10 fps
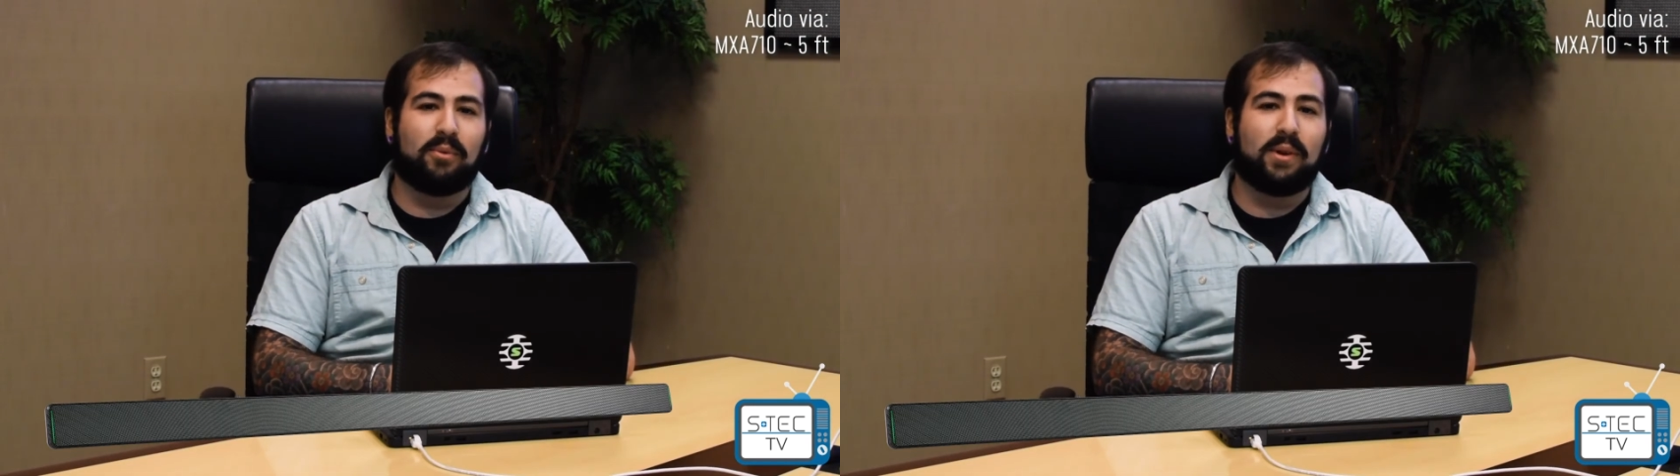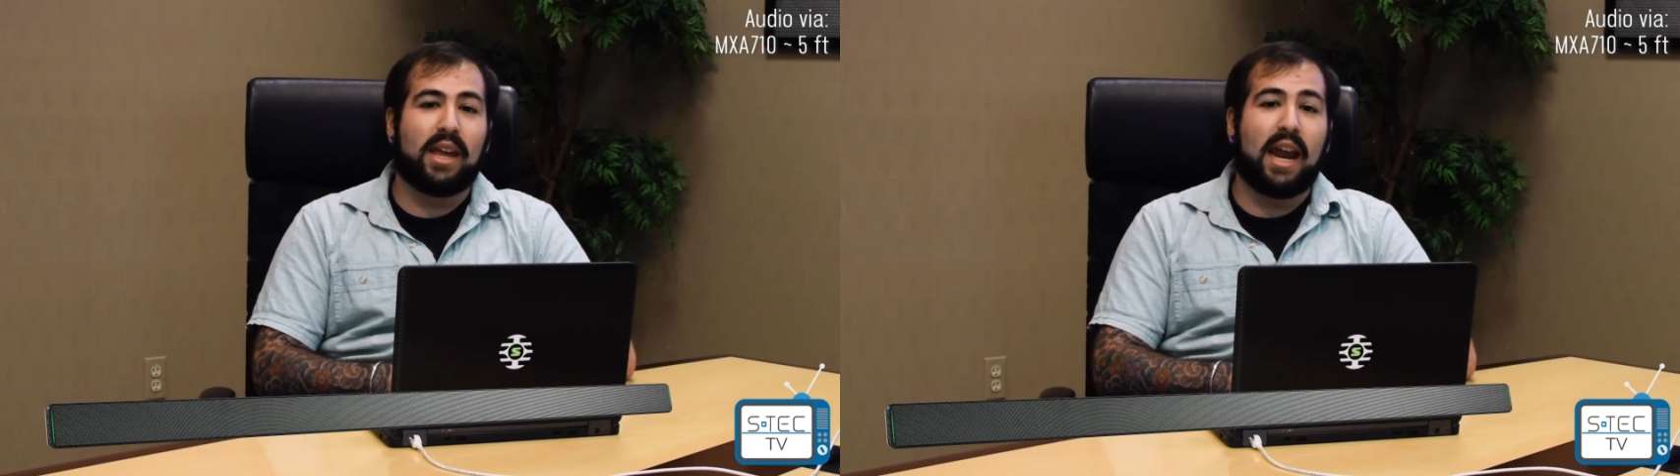
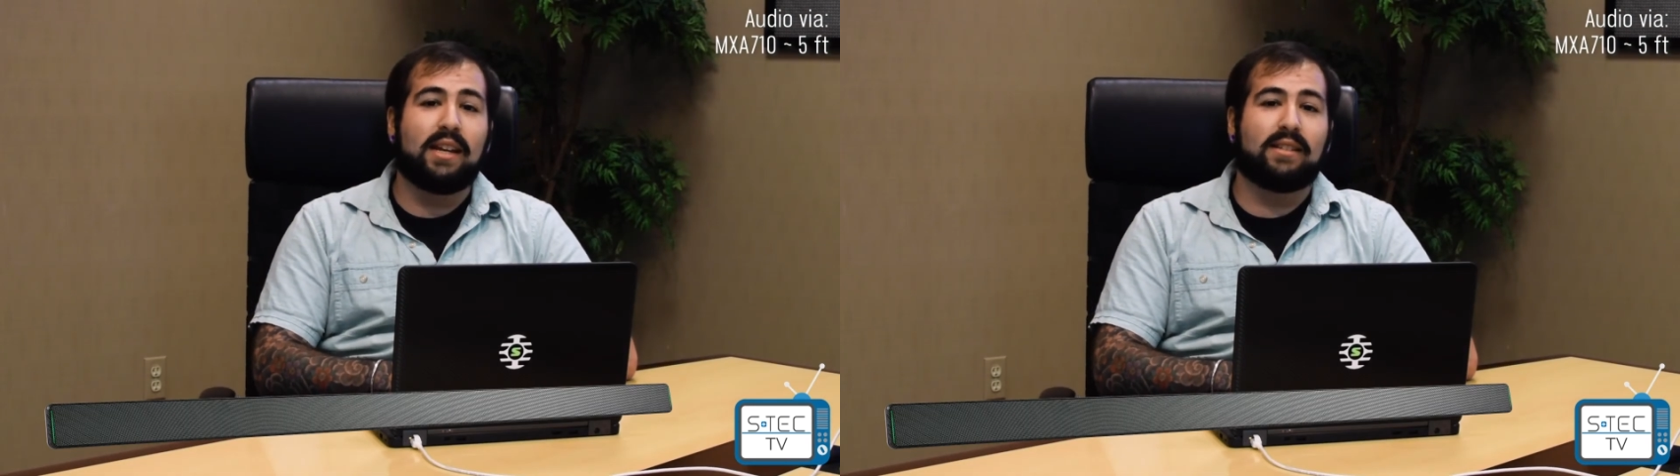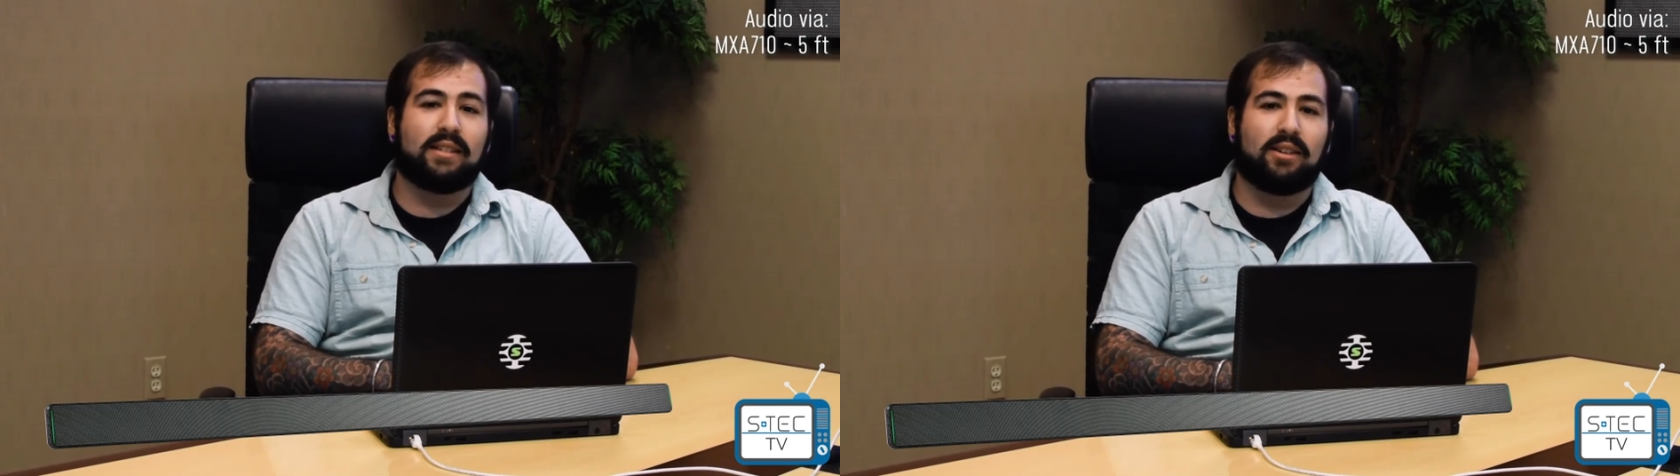with
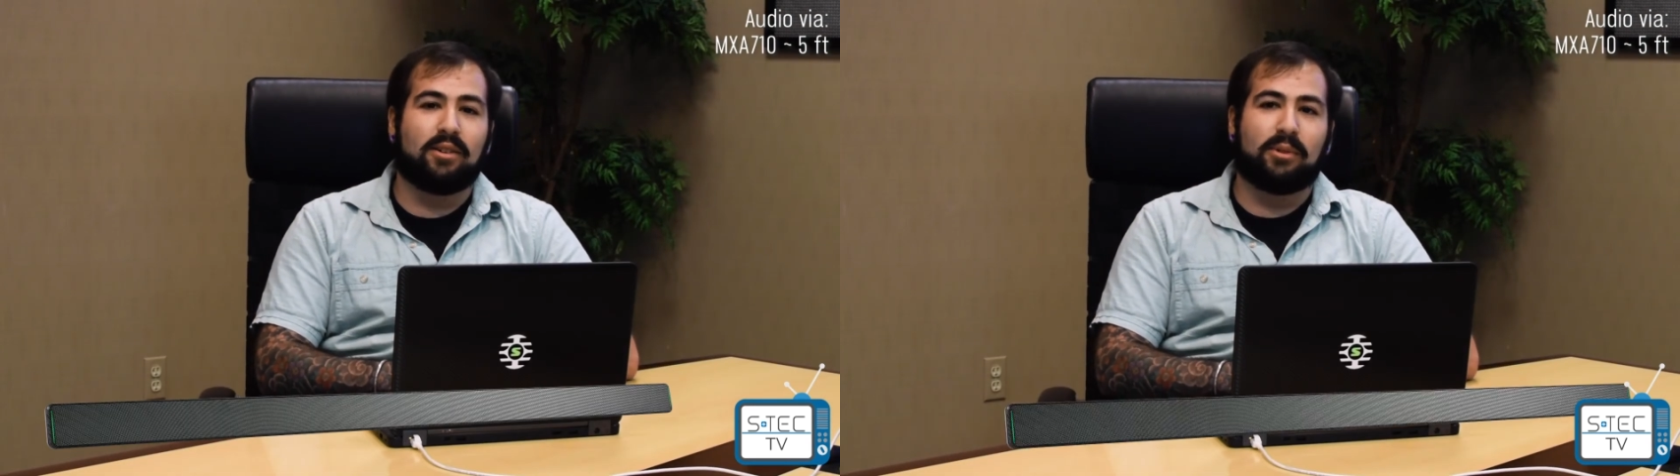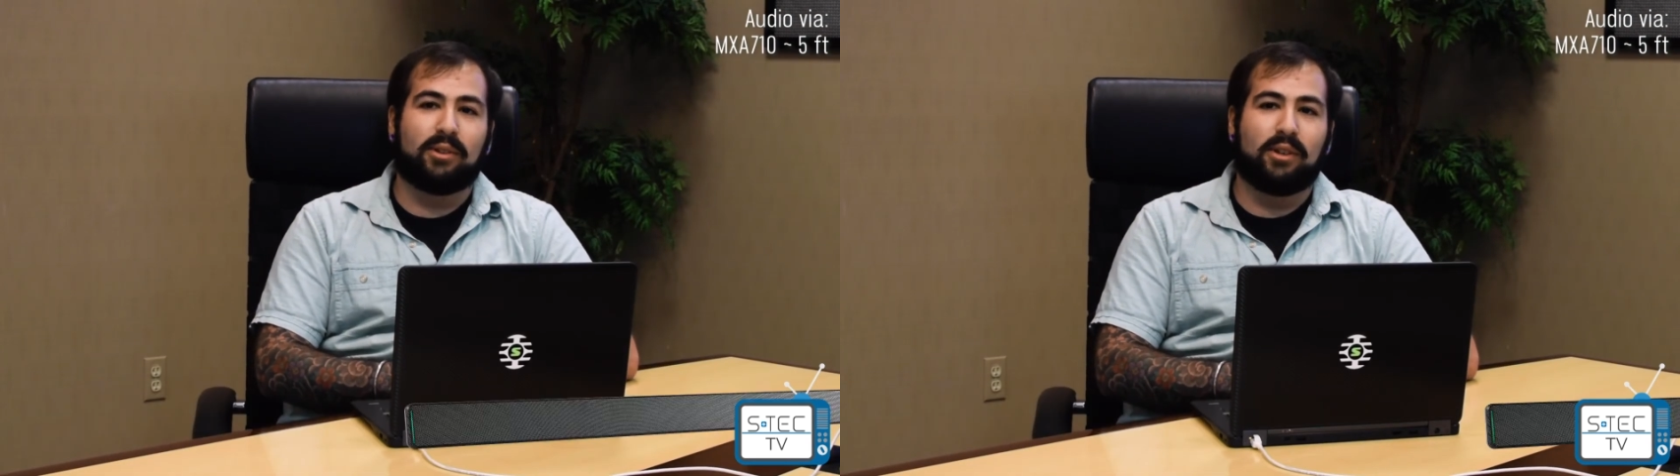8
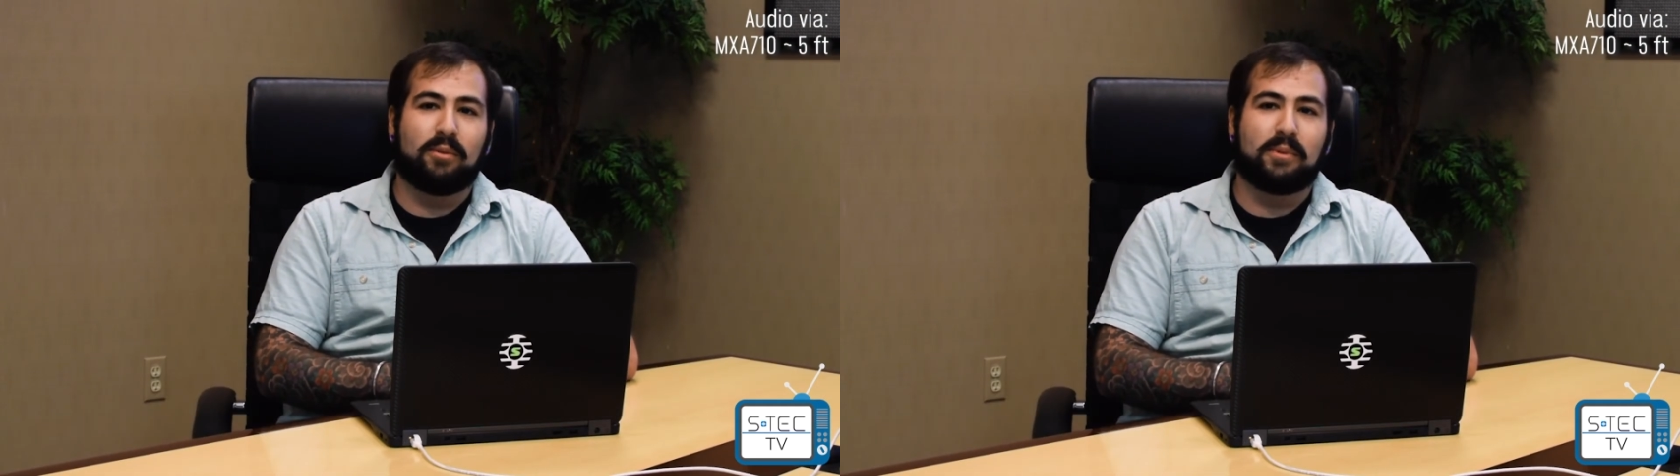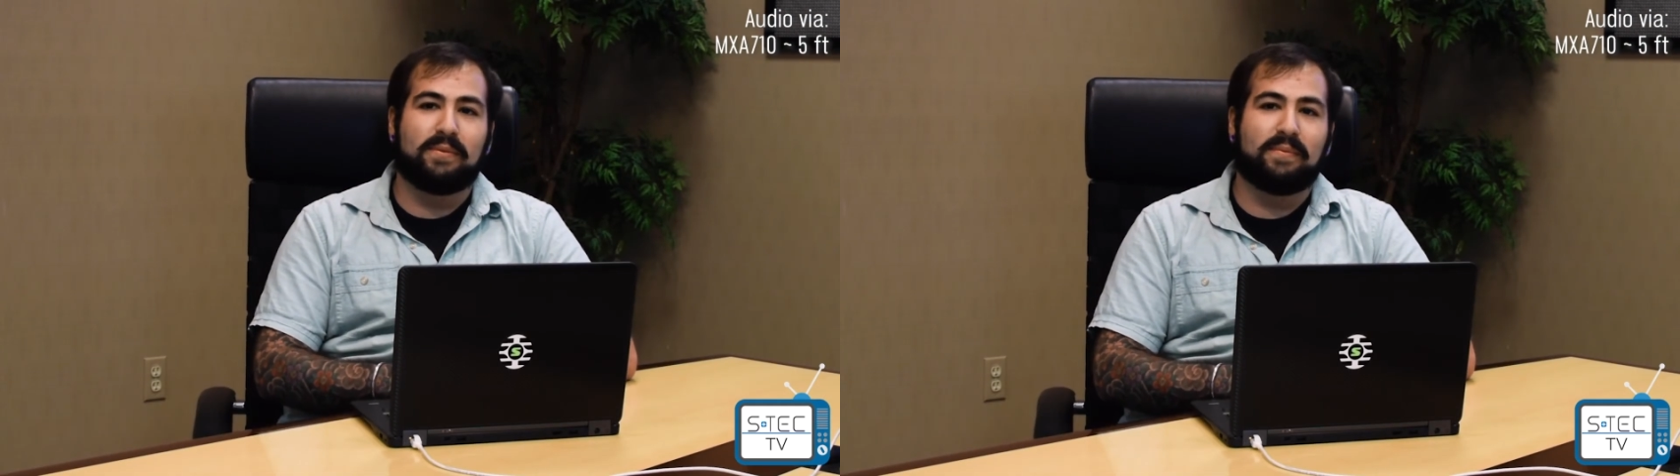steerable
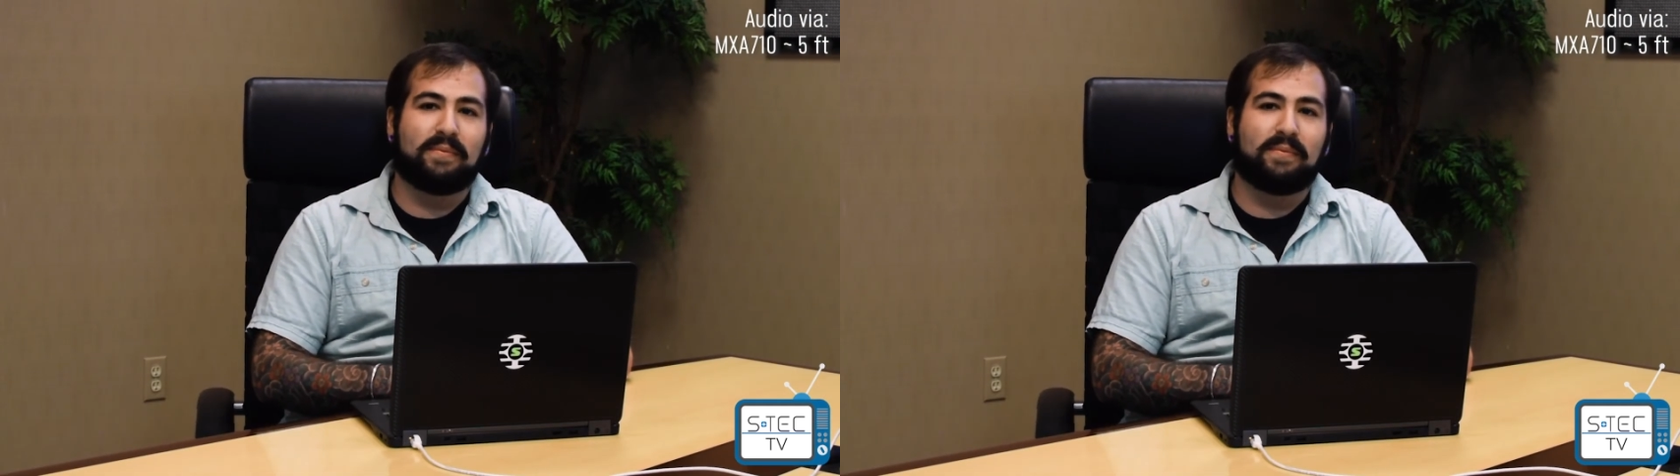lobes.